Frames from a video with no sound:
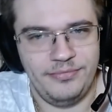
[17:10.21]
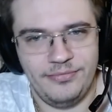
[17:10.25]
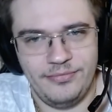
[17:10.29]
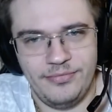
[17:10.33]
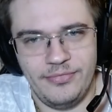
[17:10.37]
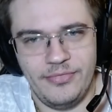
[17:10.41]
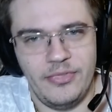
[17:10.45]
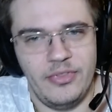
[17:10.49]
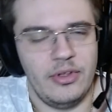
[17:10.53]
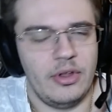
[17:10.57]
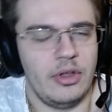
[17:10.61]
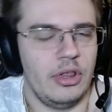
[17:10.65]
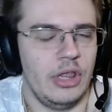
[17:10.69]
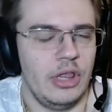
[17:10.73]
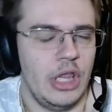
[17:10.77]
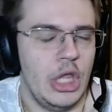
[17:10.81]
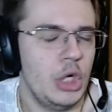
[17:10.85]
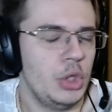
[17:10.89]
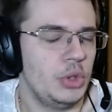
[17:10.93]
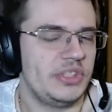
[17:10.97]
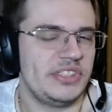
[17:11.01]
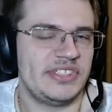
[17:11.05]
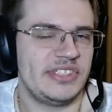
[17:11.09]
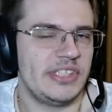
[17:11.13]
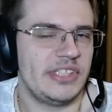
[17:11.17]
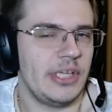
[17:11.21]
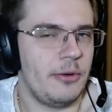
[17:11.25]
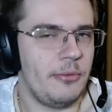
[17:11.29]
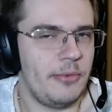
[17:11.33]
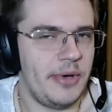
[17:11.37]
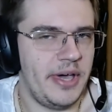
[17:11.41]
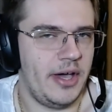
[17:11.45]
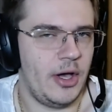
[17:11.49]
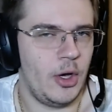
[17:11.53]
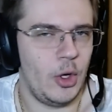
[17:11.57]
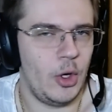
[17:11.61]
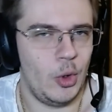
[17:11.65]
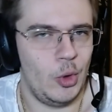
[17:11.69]
the clothes
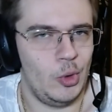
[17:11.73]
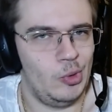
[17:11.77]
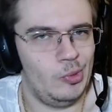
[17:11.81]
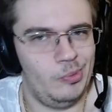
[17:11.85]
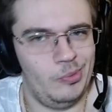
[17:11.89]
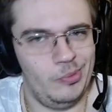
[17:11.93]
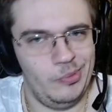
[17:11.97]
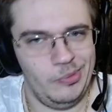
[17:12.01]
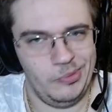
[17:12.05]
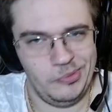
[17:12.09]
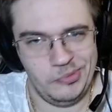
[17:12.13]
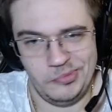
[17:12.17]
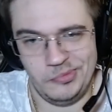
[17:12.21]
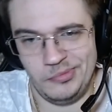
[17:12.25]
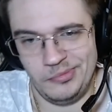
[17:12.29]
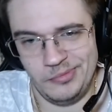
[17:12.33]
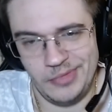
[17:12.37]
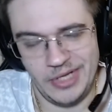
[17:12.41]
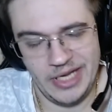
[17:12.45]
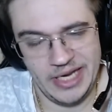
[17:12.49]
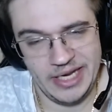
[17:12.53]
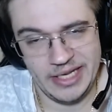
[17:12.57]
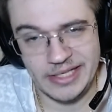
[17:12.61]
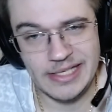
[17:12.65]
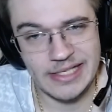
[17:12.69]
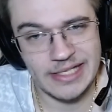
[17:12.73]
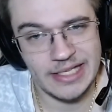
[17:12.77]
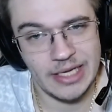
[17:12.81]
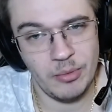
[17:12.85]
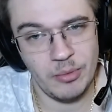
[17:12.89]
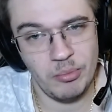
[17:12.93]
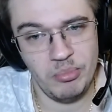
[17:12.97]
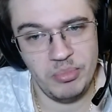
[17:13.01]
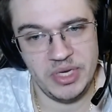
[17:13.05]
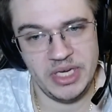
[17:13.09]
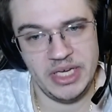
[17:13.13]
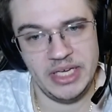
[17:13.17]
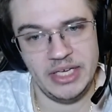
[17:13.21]
somehow ended
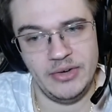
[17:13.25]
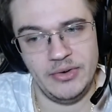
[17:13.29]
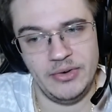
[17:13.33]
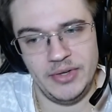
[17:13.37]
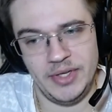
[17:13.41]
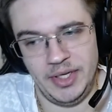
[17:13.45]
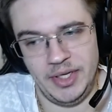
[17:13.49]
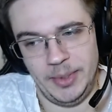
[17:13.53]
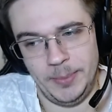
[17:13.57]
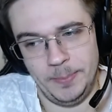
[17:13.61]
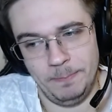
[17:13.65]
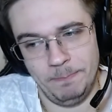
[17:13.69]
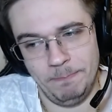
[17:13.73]
up being on him.